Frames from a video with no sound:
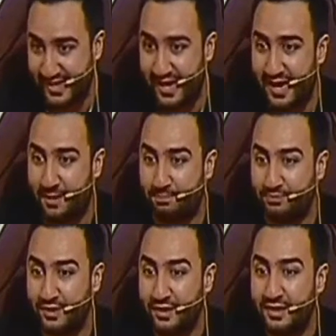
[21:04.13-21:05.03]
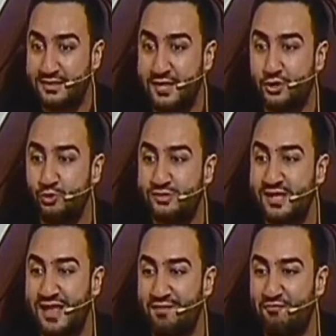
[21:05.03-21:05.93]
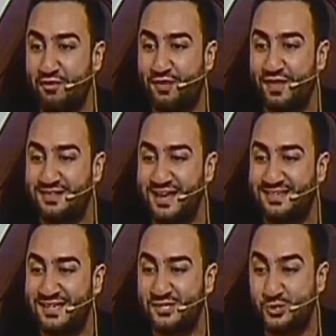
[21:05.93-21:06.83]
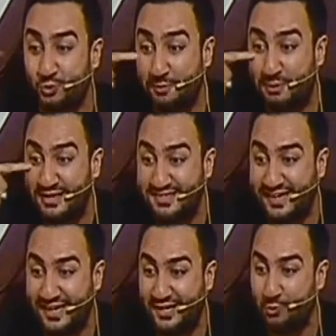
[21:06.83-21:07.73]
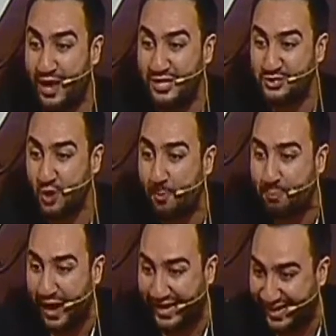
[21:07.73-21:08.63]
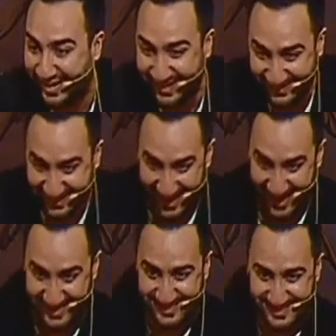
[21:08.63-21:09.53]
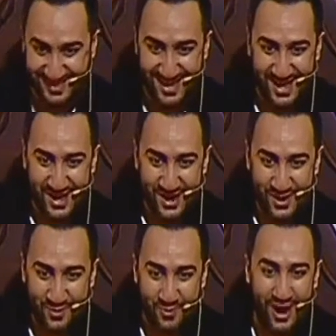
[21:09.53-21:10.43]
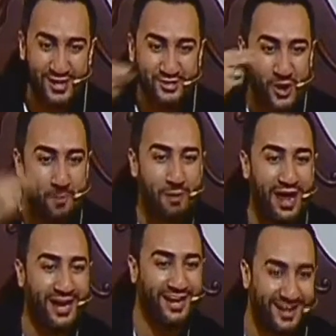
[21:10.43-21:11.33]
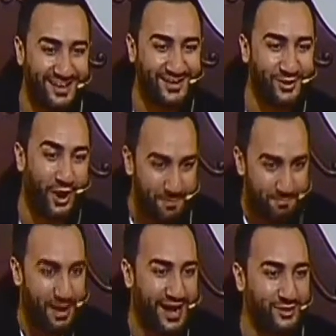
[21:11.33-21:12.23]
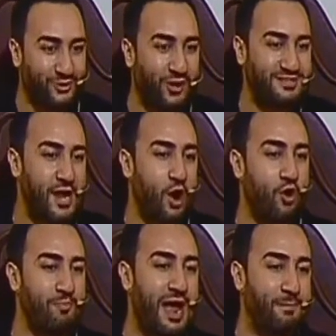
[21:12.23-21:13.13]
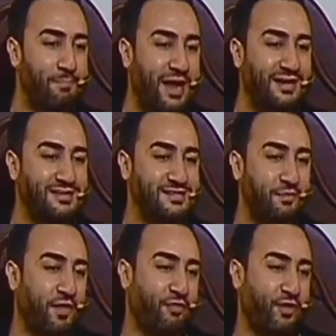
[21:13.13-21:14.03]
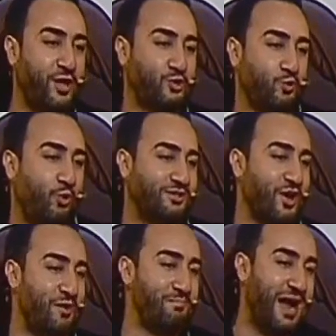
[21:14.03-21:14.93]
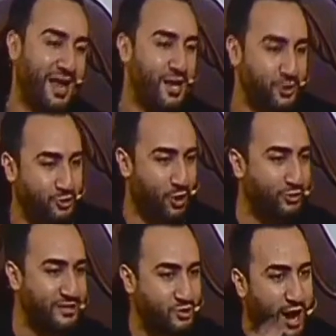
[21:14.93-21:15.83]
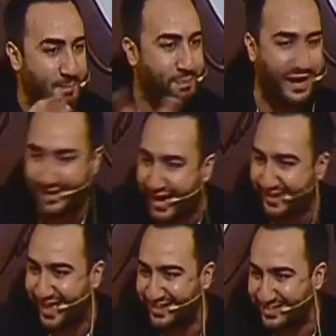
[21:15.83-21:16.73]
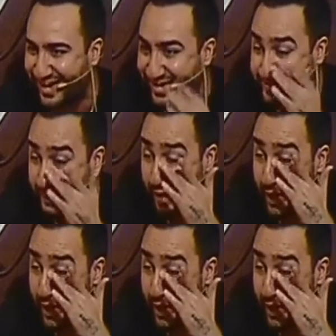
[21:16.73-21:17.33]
I am. He said, you said everything that exists will be seen. Where's your pain? Yes? Where's your pain? You're in pain. You don't say, oh, my pain is on the third quarter of my... You don't describe pain like that, yes?